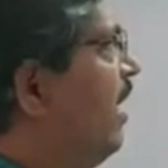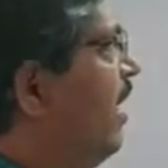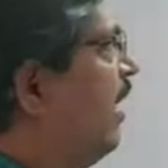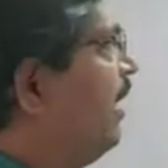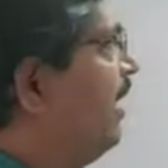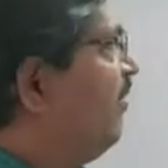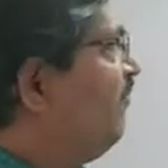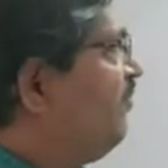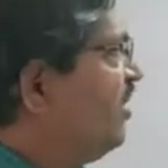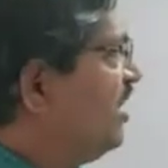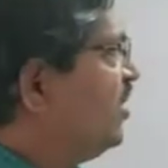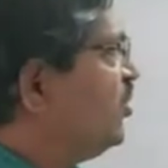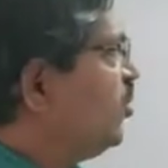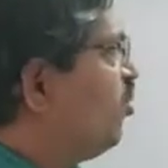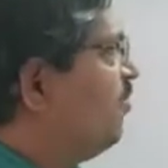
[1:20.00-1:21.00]

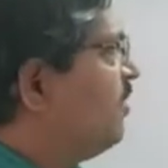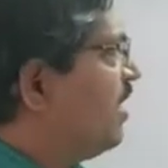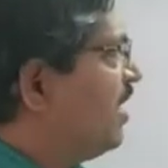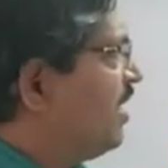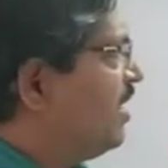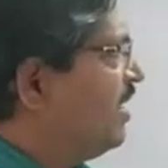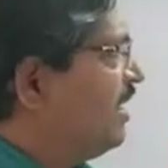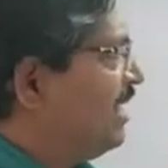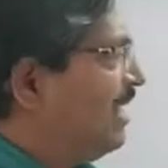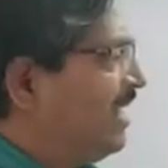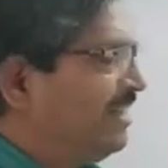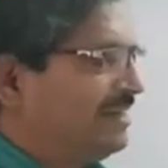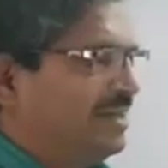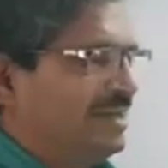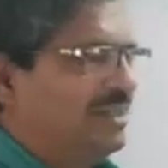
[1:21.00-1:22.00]
definition of current
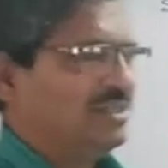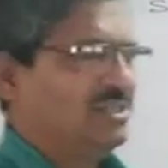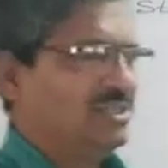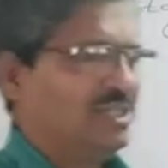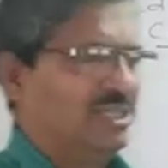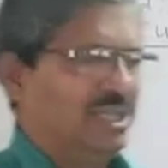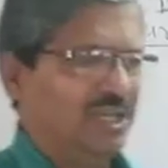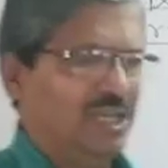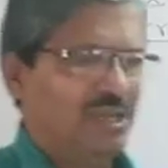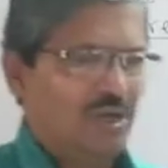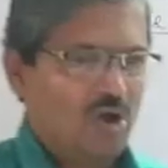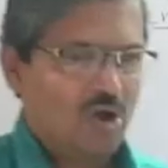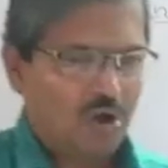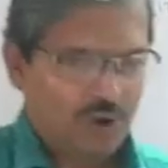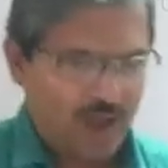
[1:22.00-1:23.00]
electricity
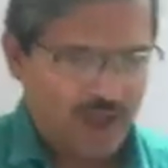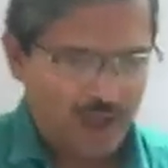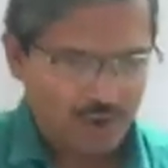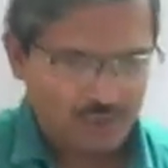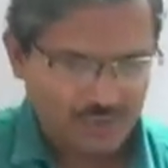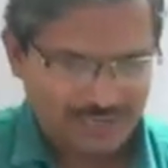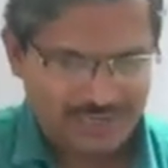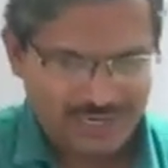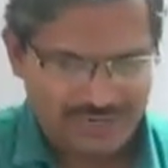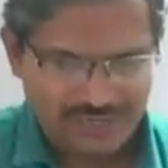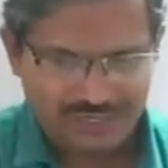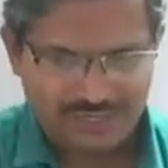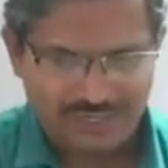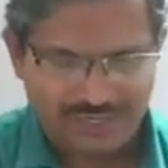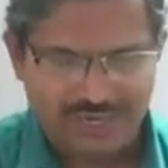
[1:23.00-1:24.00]
or how
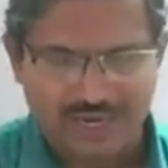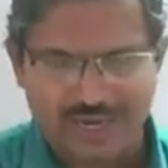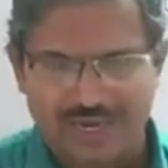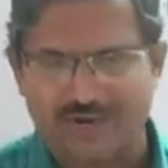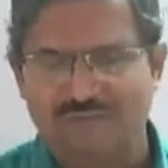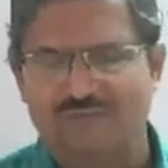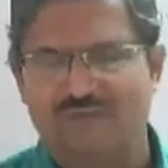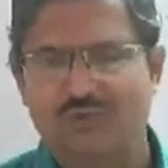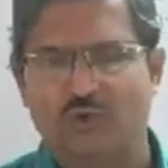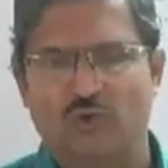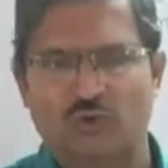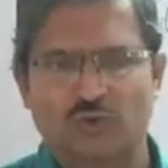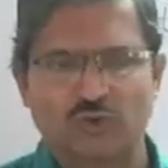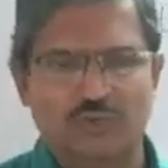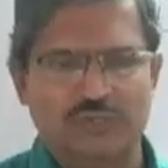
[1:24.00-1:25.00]
electric current
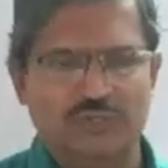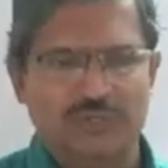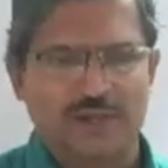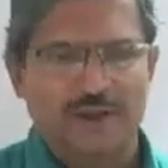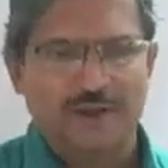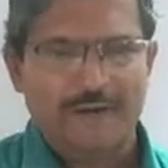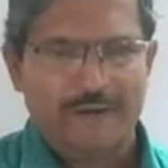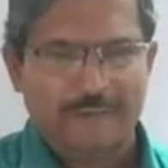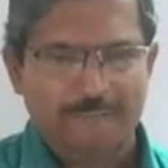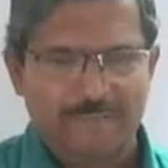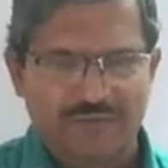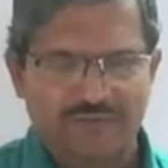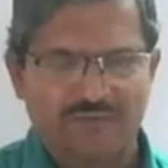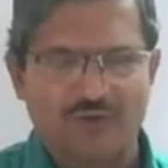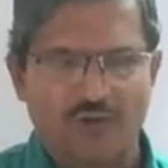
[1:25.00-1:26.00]
flows,
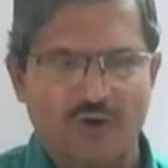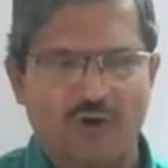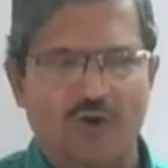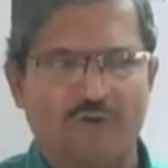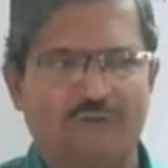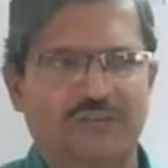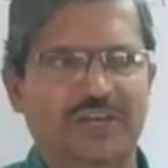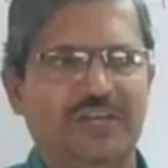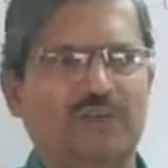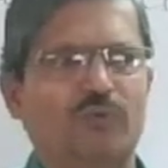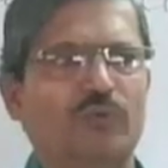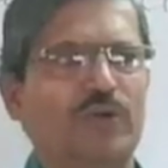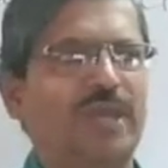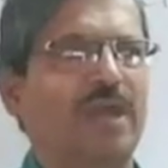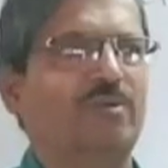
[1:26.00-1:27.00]
before of it
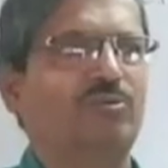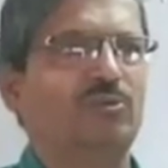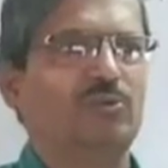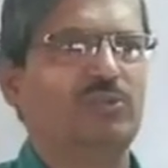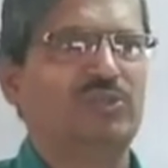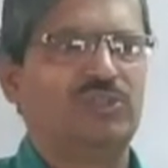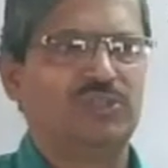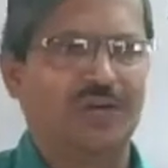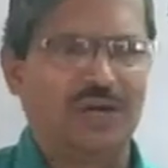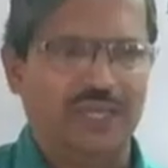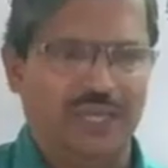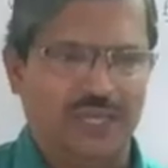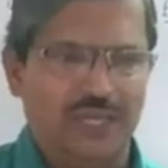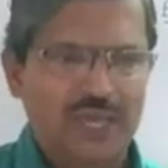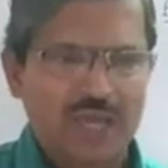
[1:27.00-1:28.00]
we have to
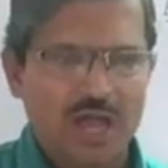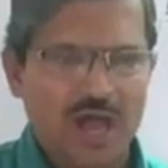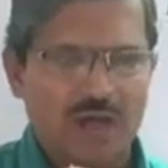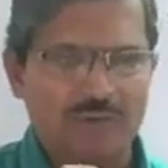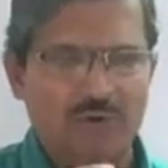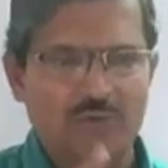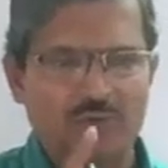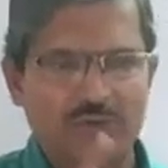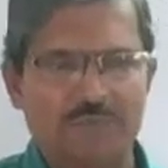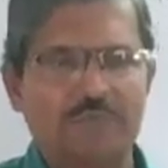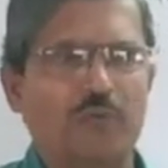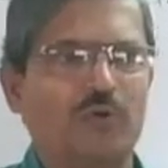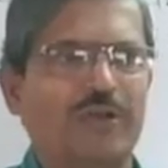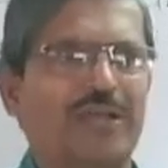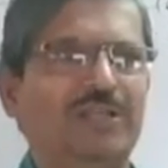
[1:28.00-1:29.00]
study about the
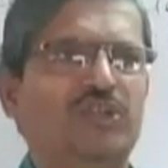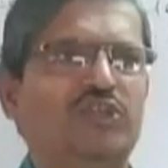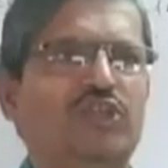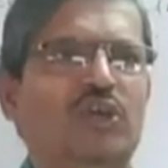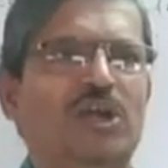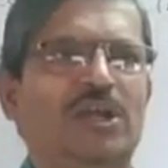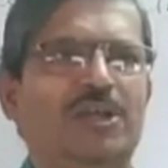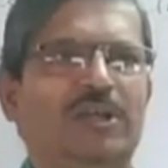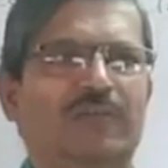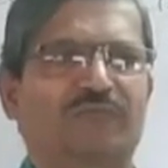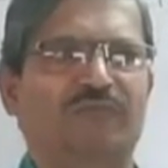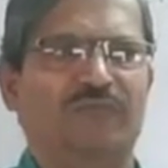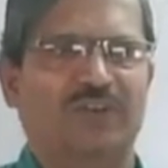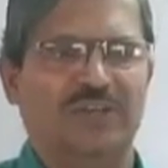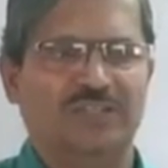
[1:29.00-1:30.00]
potential
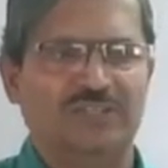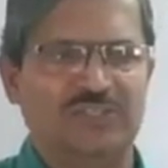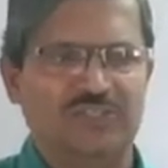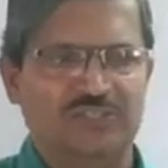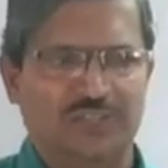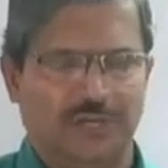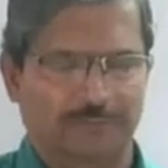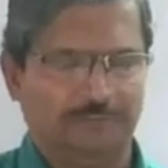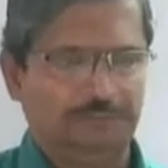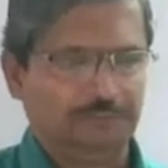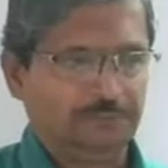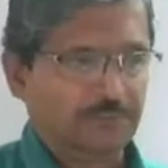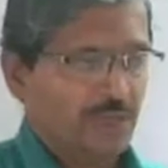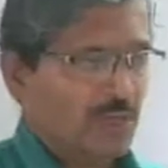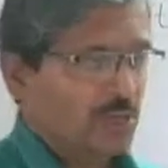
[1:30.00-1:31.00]
difference.
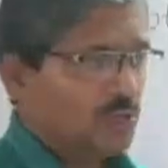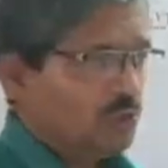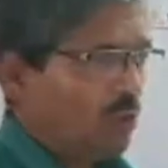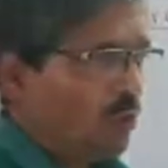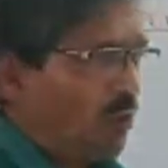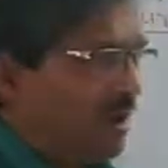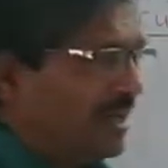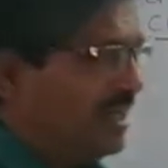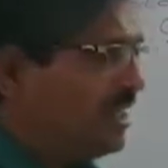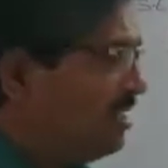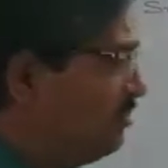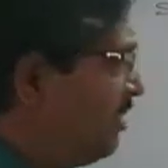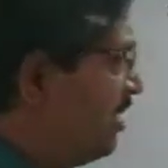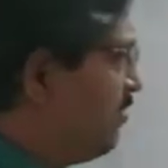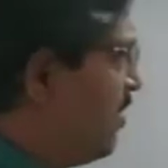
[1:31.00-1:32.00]
So what is
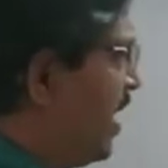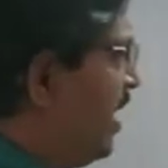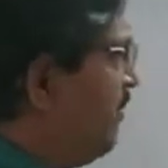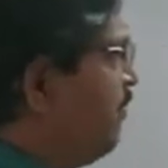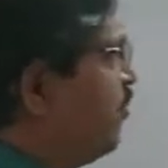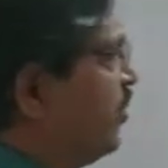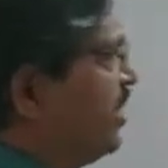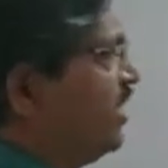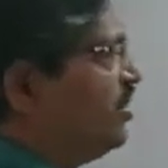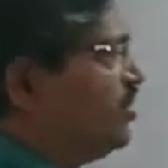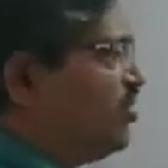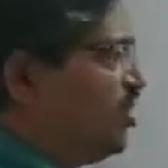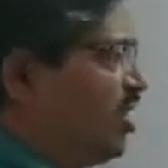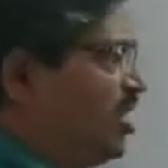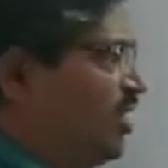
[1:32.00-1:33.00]
meant by
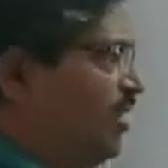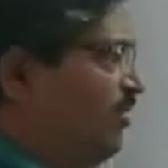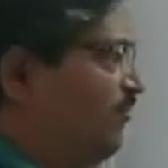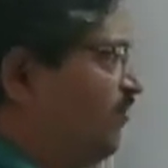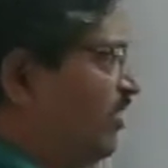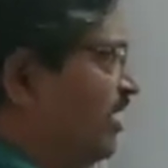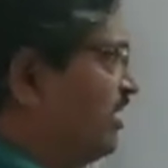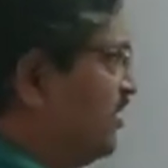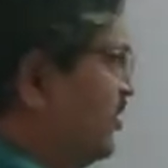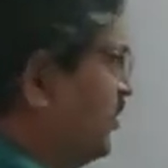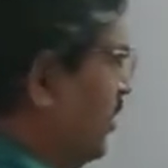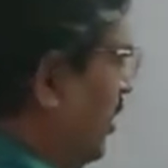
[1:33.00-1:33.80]
potential difference?